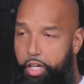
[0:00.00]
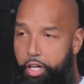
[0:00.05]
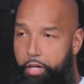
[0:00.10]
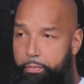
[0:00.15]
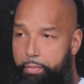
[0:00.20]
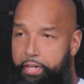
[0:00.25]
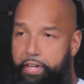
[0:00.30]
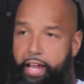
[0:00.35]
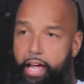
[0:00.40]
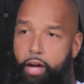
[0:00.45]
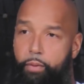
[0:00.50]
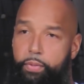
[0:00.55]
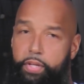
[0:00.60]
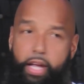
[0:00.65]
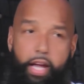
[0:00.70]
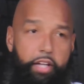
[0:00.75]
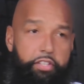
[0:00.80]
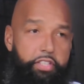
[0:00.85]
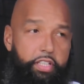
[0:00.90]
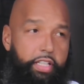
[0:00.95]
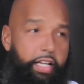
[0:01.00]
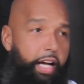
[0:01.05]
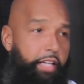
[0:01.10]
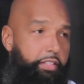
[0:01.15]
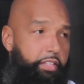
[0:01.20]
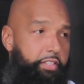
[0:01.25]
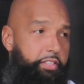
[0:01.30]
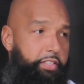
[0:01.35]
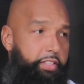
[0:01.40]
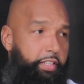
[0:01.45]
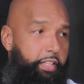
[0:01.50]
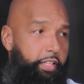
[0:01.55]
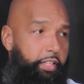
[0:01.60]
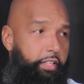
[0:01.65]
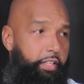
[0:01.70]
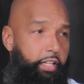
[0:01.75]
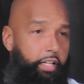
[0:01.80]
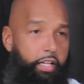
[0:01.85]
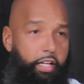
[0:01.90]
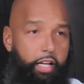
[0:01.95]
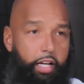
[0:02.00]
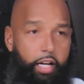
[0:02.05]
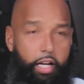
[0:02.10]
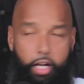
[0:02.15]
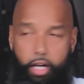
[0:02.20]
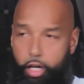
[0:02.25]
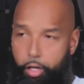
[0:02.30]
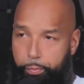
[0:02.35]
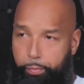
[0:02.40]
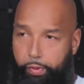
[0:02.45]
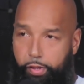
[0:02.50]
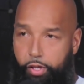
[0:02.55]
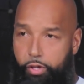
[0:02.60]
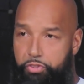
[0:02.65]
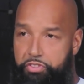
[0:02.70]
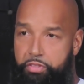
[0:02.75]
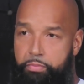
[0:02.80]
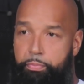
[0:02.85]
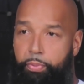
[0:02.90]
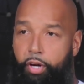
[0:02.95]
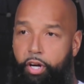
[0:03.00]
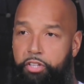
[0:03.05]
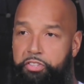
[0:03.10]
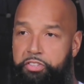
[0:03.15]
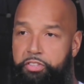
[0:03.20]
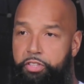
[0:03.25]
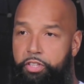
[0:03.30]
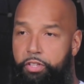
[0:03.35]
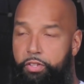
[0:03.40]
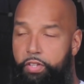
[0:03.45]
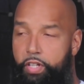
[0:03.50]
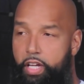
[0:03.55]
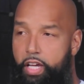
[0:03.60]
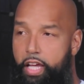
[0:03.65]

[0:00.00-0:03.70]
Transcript: but now we actually got to see it up close and personal.